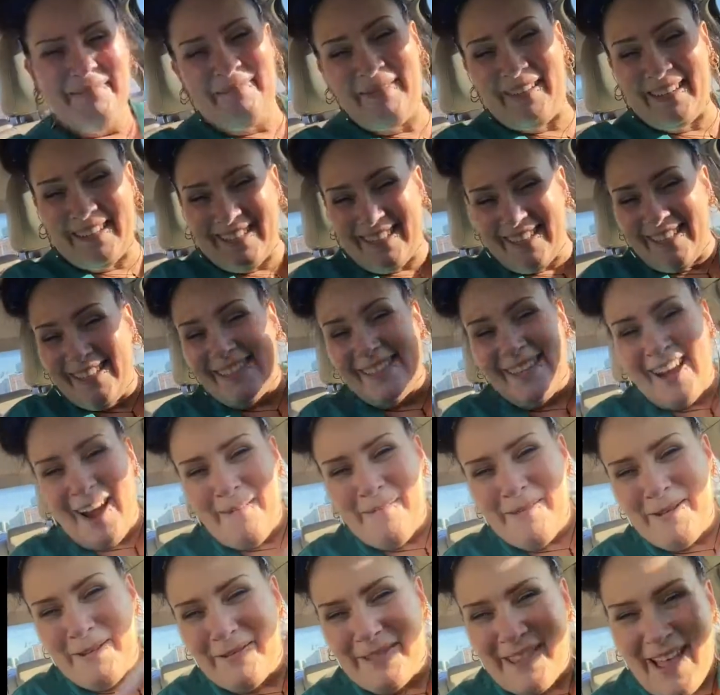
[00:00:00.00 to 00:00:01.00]
but she
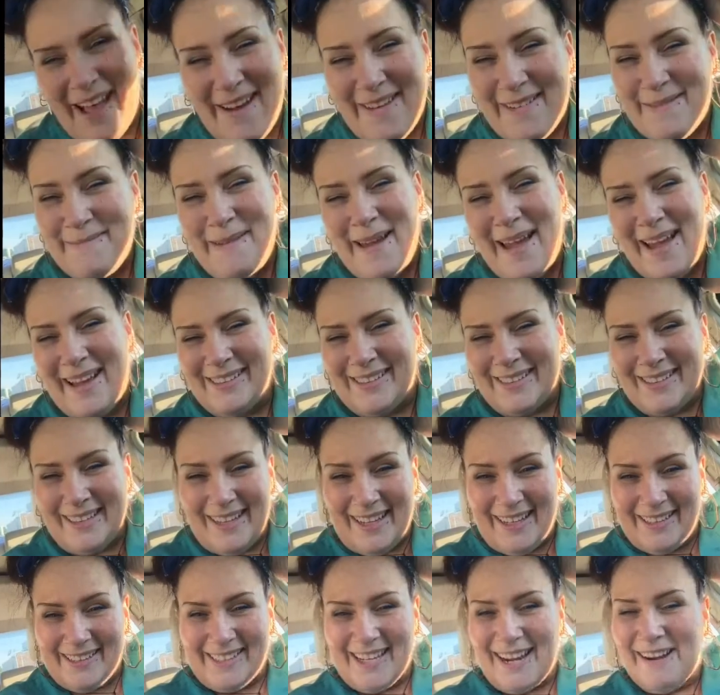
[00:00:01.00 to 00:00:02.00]
saw me without a mask the
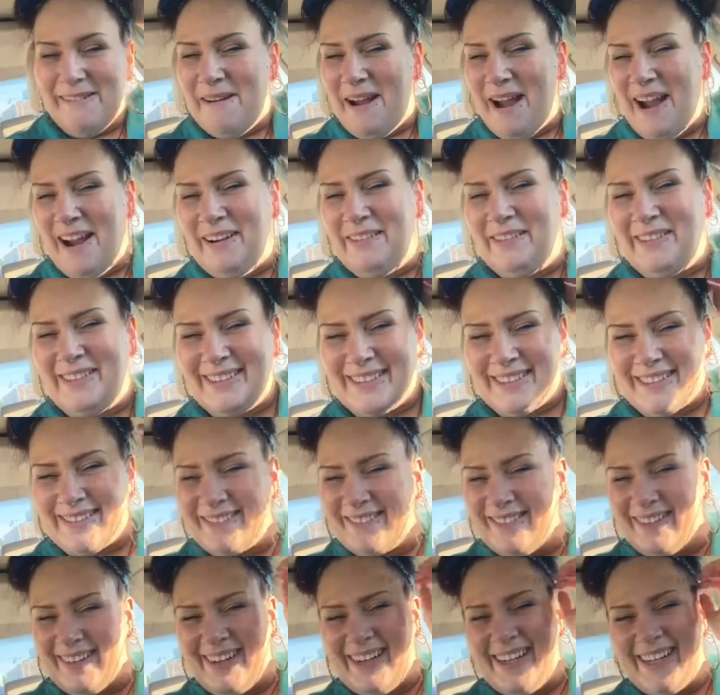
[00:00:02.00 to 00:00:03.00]
last time I was
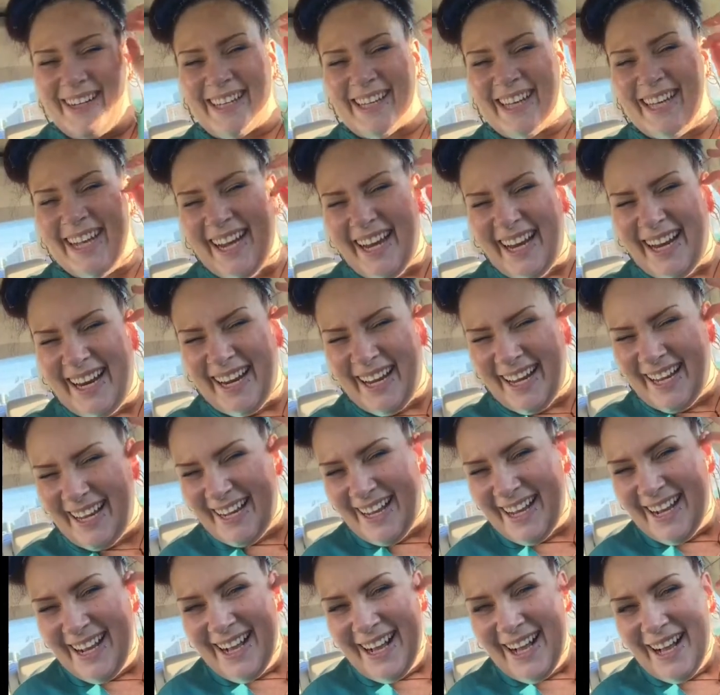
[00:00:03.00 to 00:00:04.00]
working.
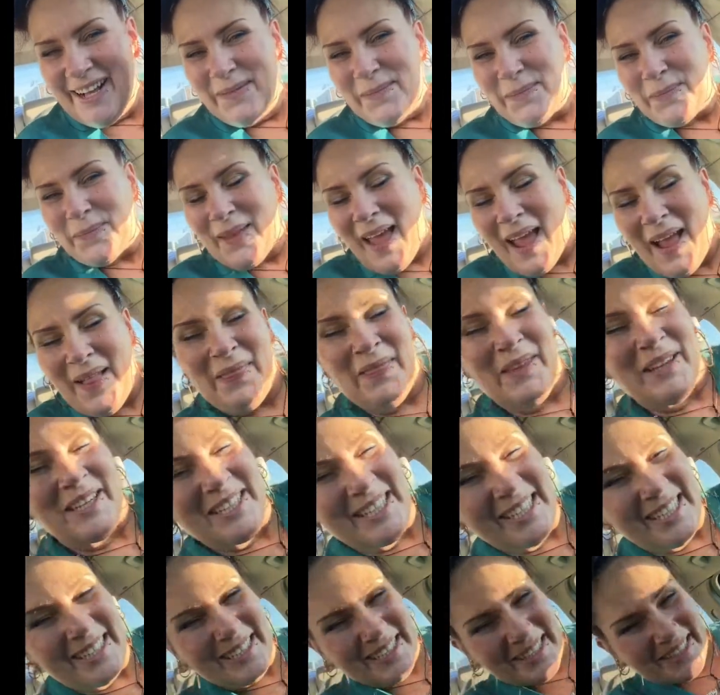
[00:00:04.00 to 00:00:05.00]
I think
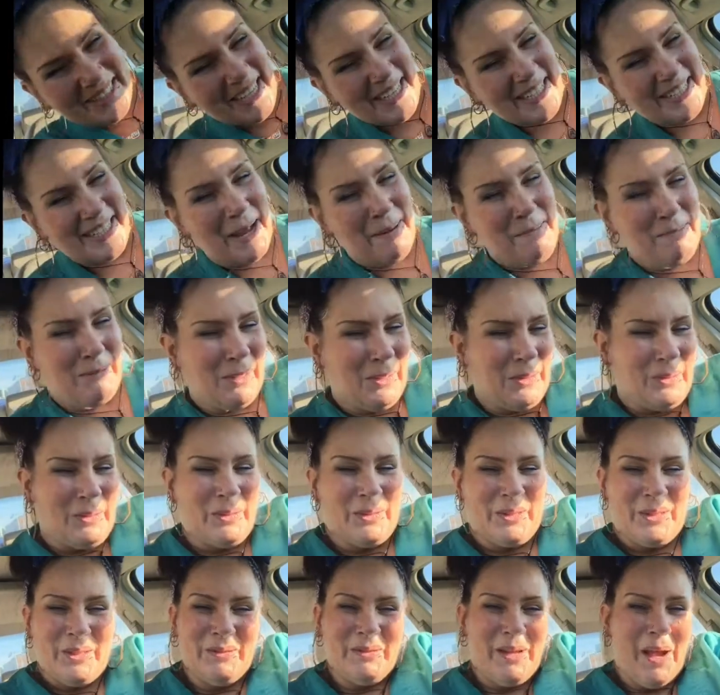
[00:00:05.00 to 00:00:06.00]
she just thinks I'm
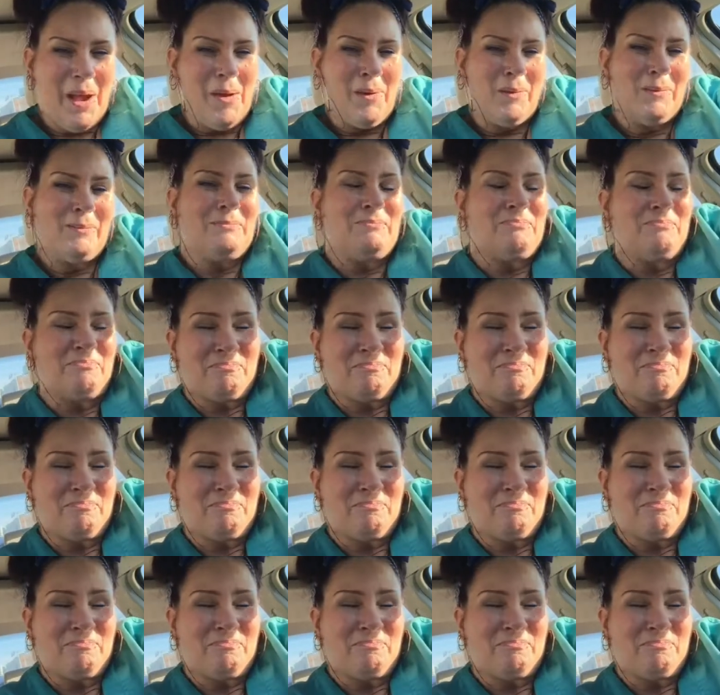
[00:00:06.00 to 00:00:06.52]
cool, you know.